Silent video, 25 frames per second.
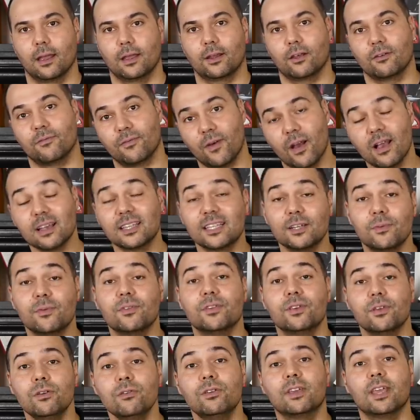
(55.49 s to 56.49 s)
Conversely,
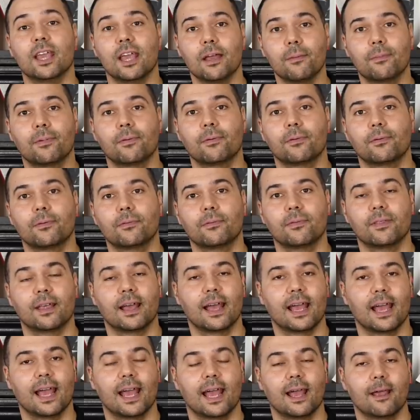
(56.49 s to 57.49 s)
with UKIP,
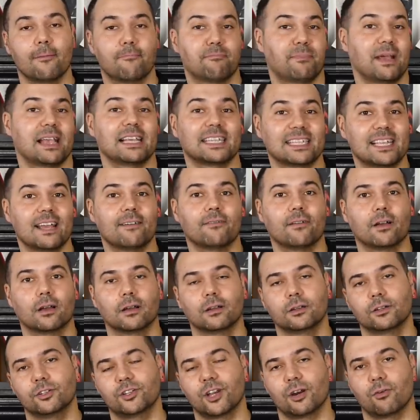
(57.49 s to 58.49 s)
their best ever
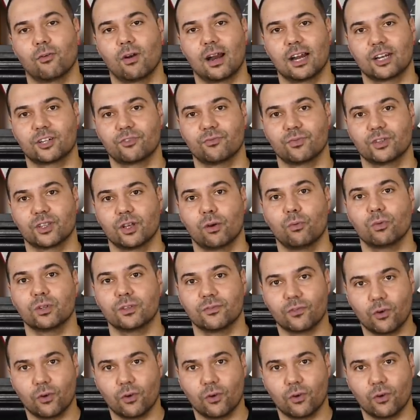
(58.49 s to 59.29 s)
general election result was,